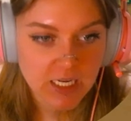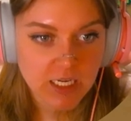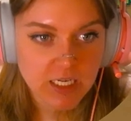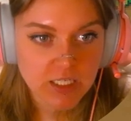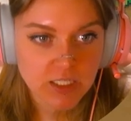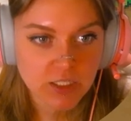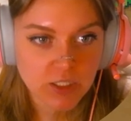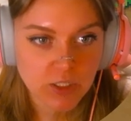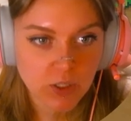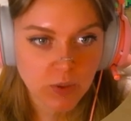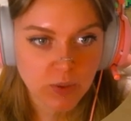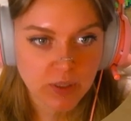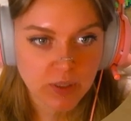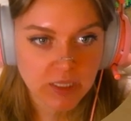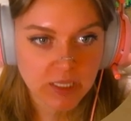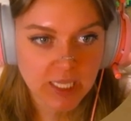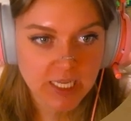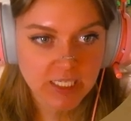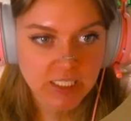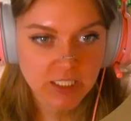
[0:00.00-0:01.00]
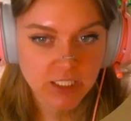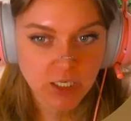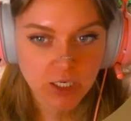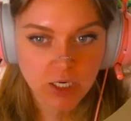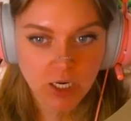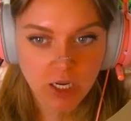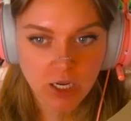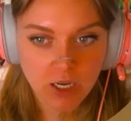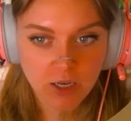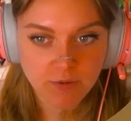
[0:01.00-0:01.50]
So let's
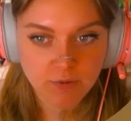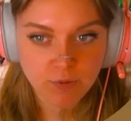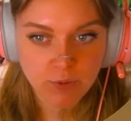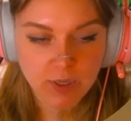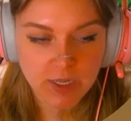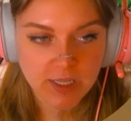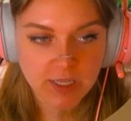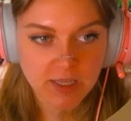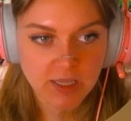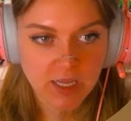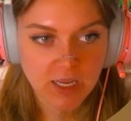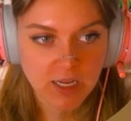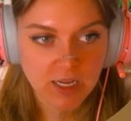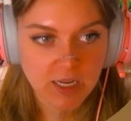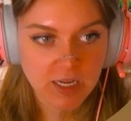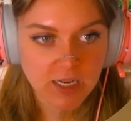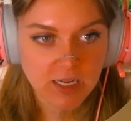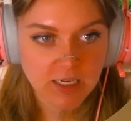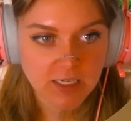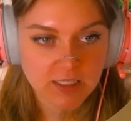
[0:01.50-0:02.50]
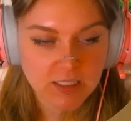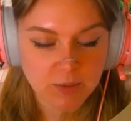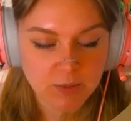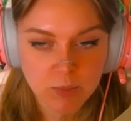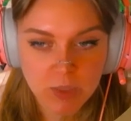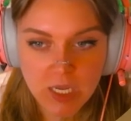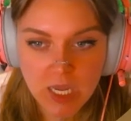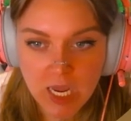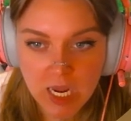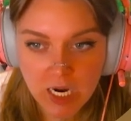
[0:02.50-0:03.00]
start off with
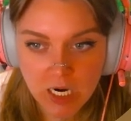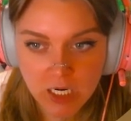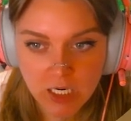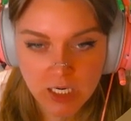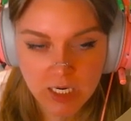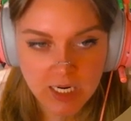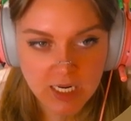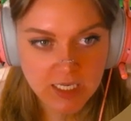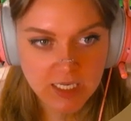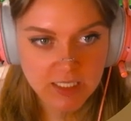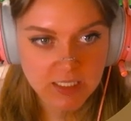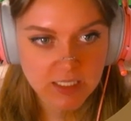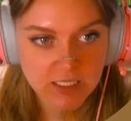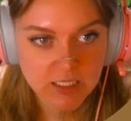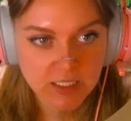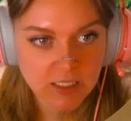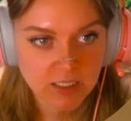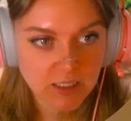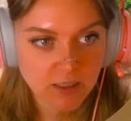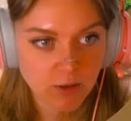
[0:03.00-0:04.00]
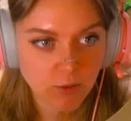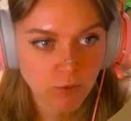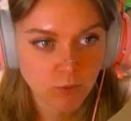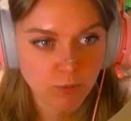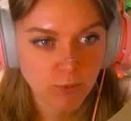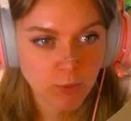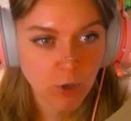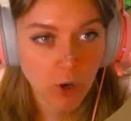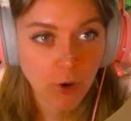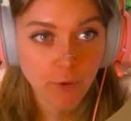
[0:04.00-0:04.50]
some carrots.
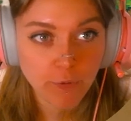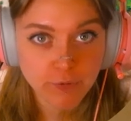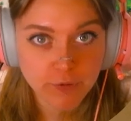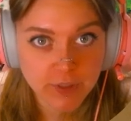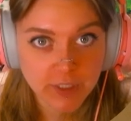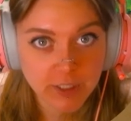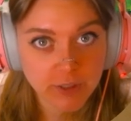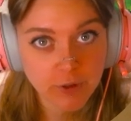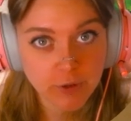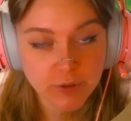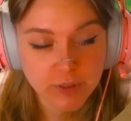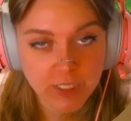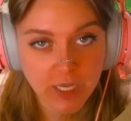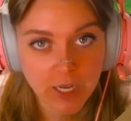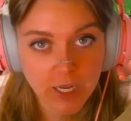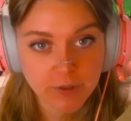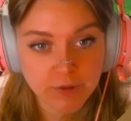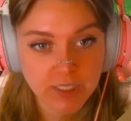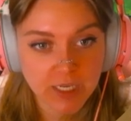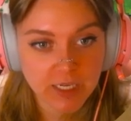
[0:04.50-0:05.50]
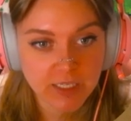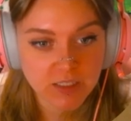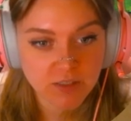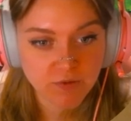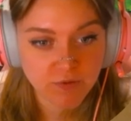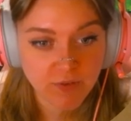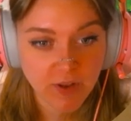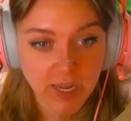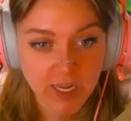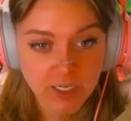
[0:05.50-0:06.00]
Hopefully those count as
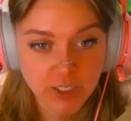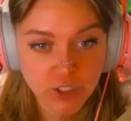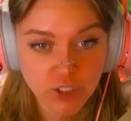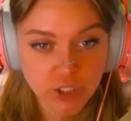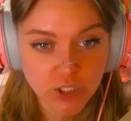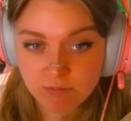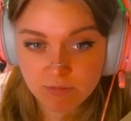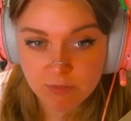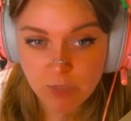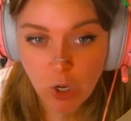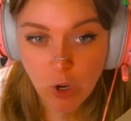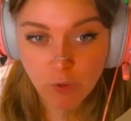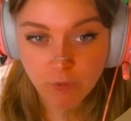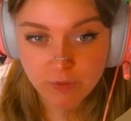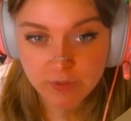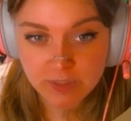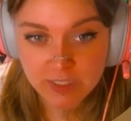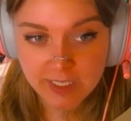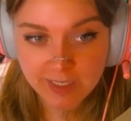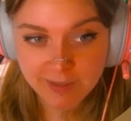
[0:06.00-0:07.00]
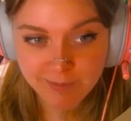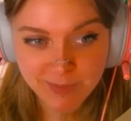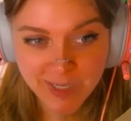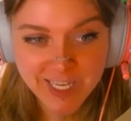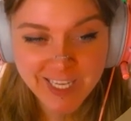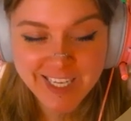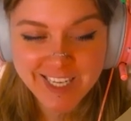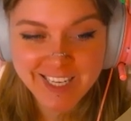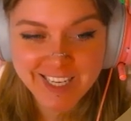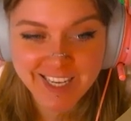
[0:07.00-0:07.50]
veg, hopefully.
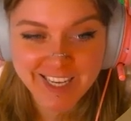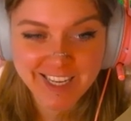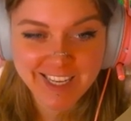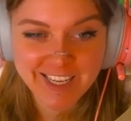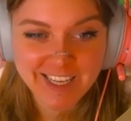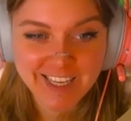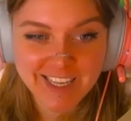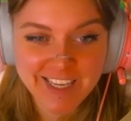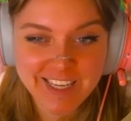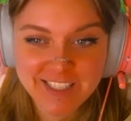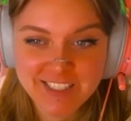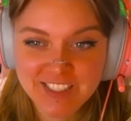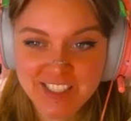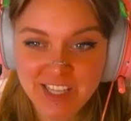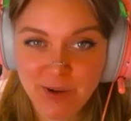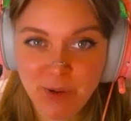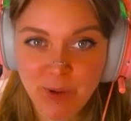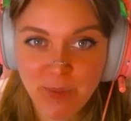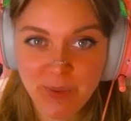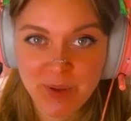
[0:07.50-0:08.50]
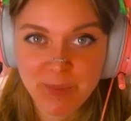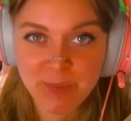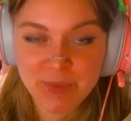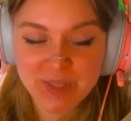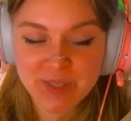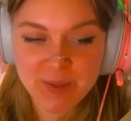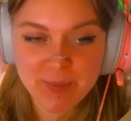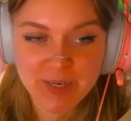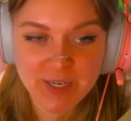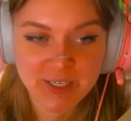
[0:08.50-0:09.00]
So that way we can
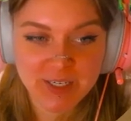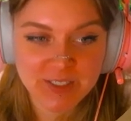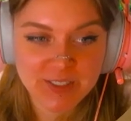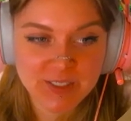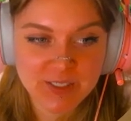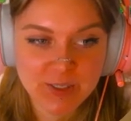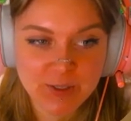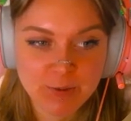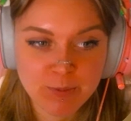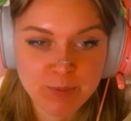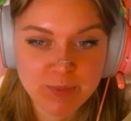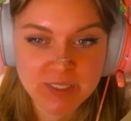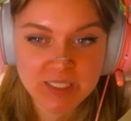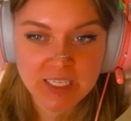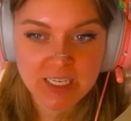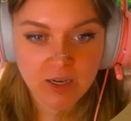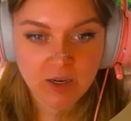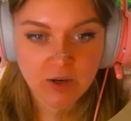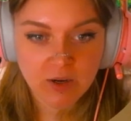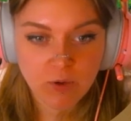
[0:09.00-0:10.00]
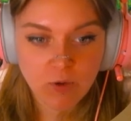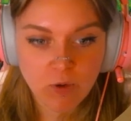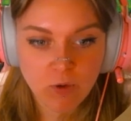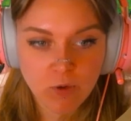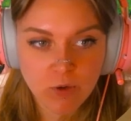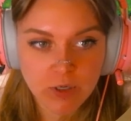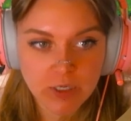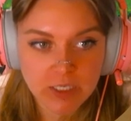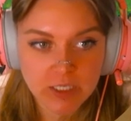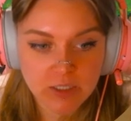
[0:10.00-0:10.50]
put them in our soups.
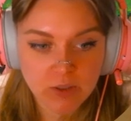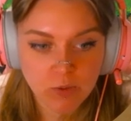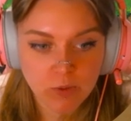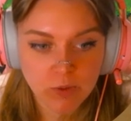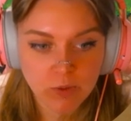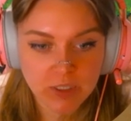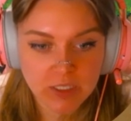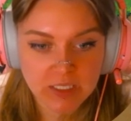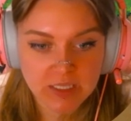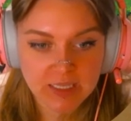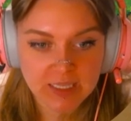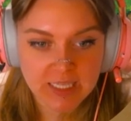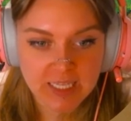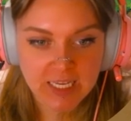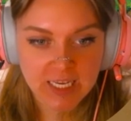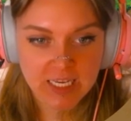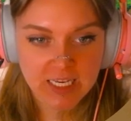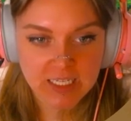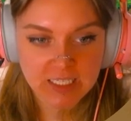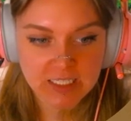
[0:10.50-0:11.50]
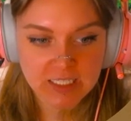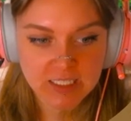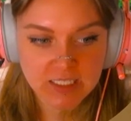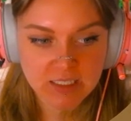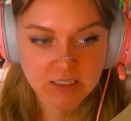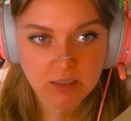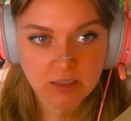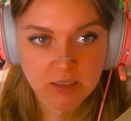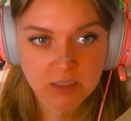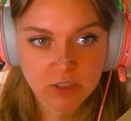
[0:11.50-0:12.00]
Corn or
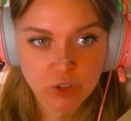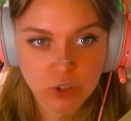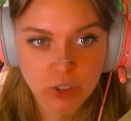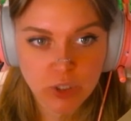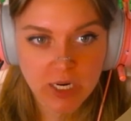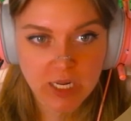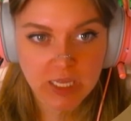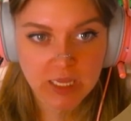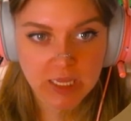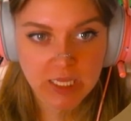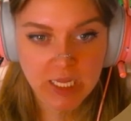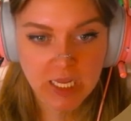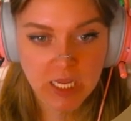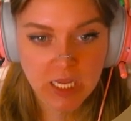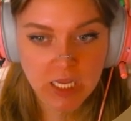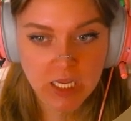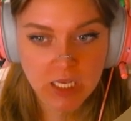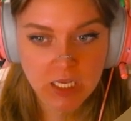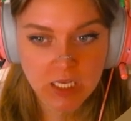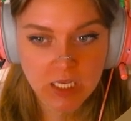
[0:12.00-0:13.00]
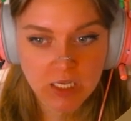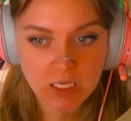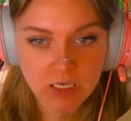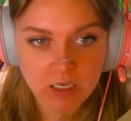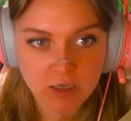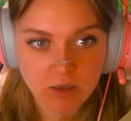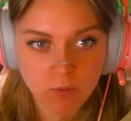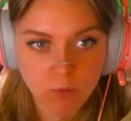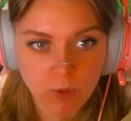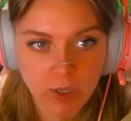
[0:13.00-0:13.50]
leeks? Let's try a leek. Why